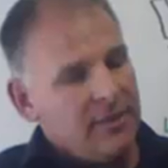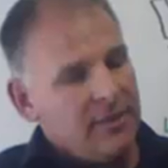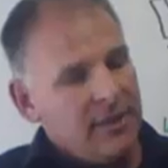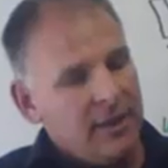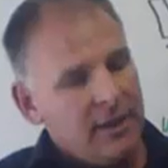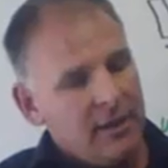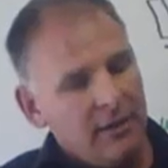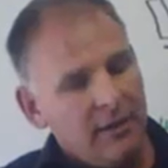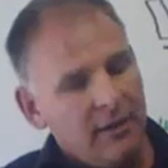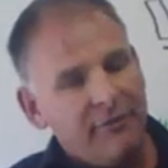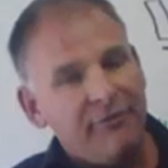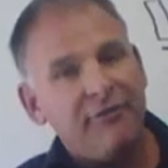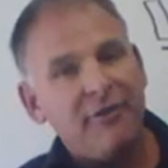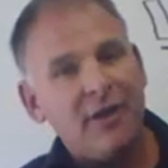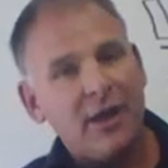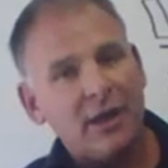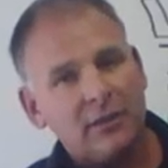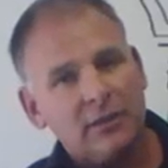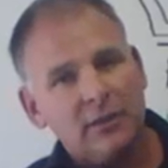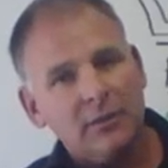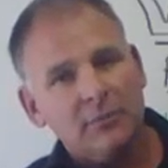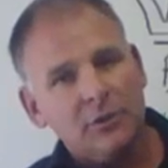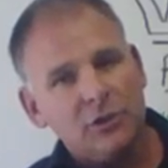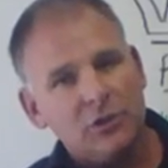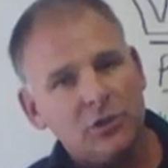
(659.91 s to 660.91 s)
that
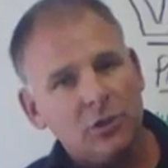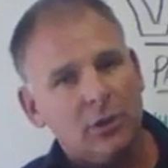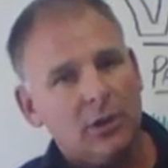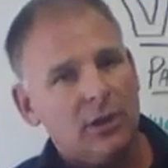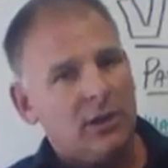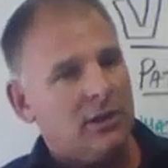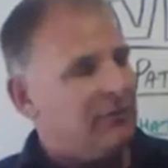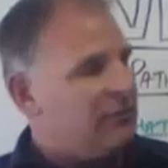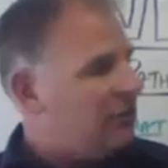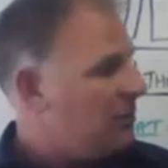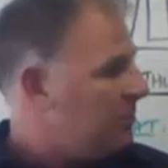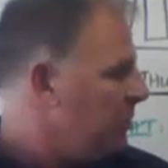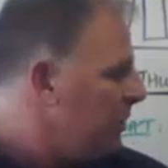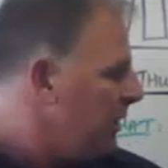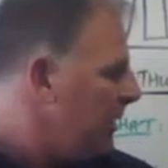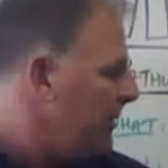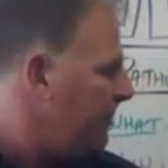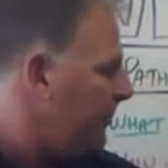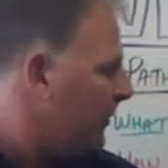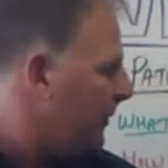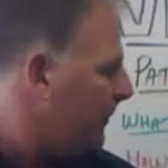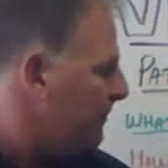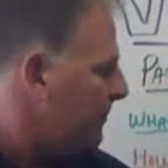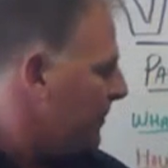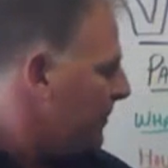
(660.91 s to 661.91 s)
affect the majority of the
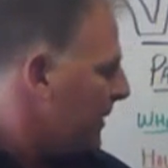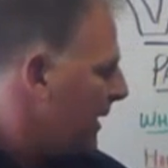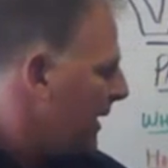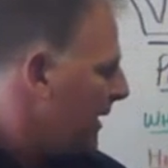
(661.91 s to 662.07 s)
people,